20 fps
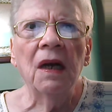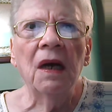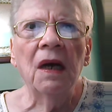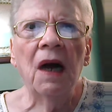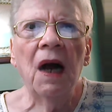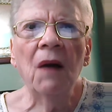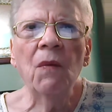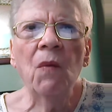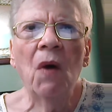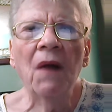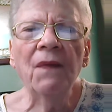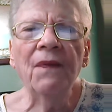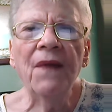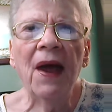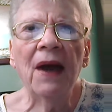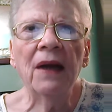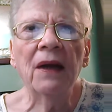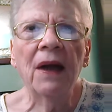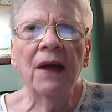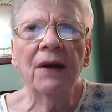want
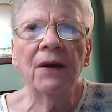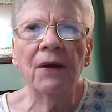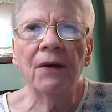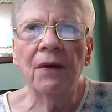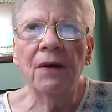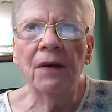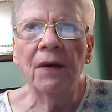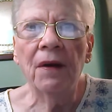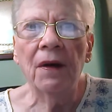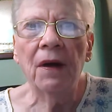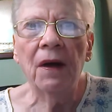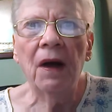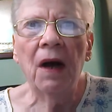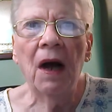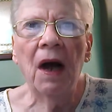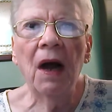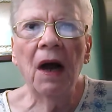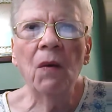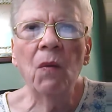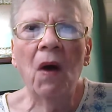that letter.
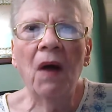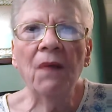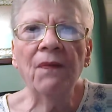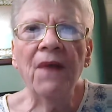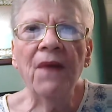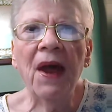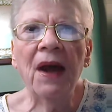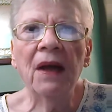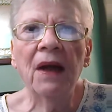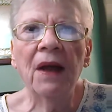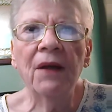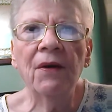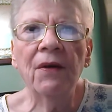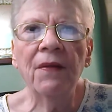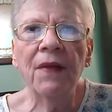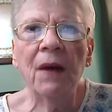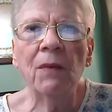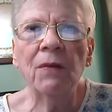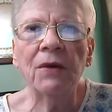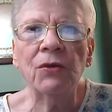I want that letter
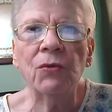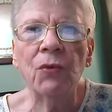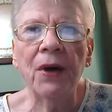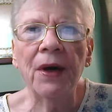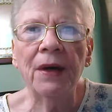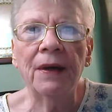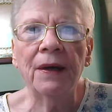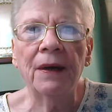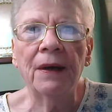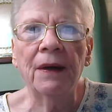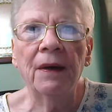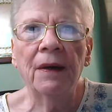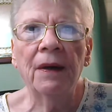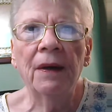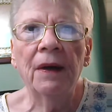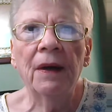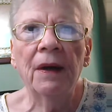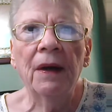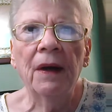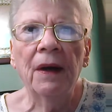that was written.
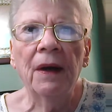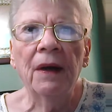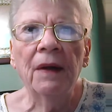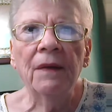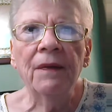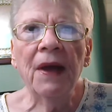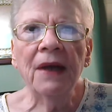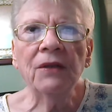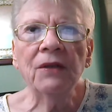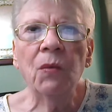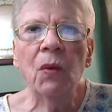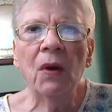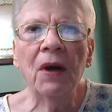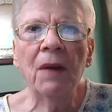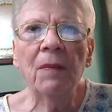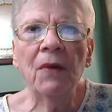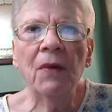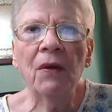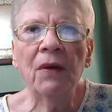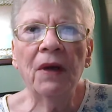That's what
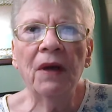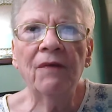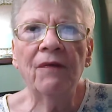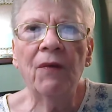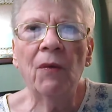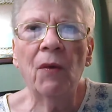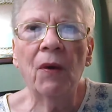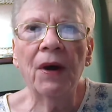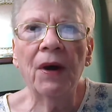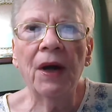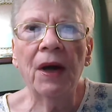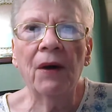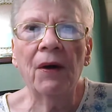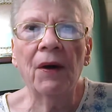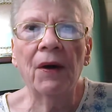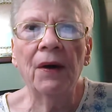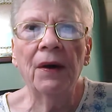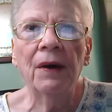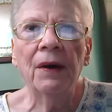I'm looking for here.